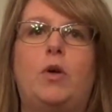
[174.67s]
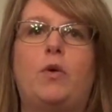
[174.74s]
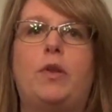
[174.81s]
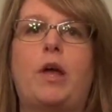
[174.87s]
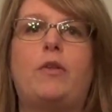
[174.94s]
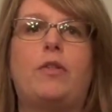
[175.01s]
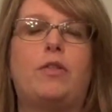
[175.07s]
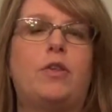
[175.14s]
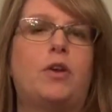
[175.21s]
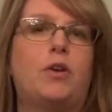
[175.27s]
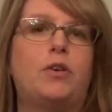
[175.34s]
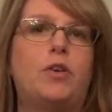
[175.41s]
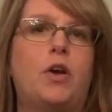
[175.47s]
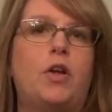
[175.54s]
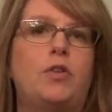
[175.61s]
Now that they're
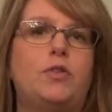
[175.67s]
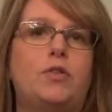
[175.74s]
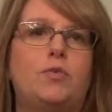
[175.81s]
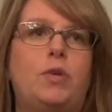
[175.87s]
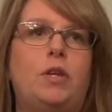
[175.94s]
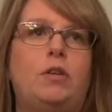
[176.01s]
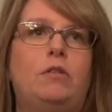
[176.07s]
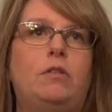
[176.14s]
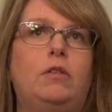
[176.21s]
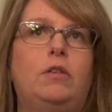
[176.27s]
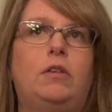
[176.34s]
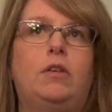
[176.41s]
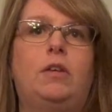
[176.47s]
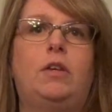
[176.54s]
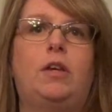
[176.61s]
adults, we
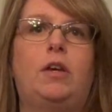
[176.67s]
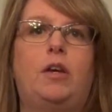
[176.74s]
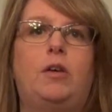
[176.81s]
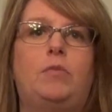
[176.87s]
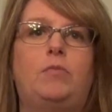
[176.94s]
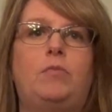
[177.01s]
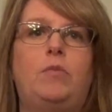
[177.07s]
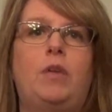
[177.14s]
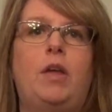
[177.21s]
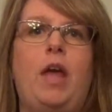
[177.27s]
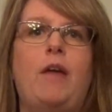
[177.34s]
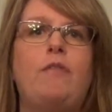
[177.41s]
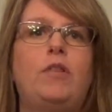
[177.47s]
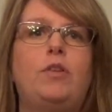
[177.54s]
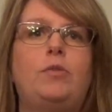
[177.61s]

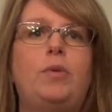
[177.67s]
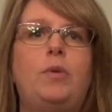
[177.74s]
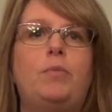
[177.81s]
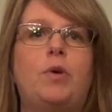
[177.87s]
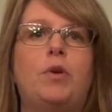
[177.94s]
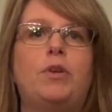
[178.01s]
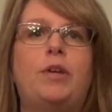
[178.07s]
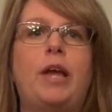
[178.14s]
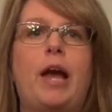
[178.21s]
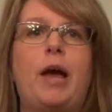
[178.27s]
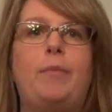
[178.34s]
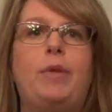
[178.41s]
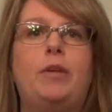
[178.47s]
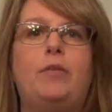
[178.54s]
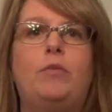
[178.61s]
have a little bit more in
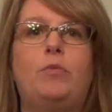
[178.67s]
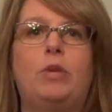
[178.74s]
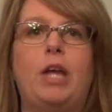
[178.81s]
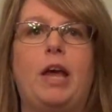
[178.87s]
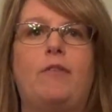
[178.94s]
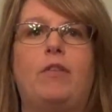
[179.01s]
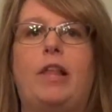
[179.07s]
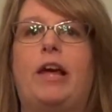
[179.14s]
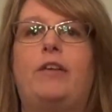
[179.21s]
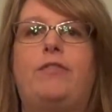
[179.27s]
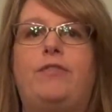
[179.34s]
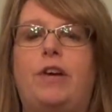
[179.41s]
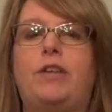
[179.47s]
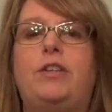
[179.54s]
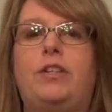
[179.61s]
common, and we have a lot of
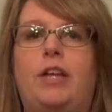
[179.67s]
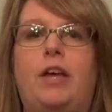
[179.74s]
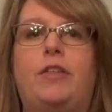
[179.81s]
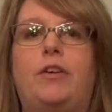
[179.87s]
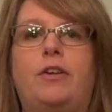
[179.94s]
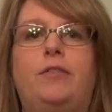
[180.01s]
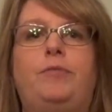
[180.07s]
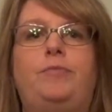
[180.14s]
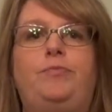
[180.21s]
fun together.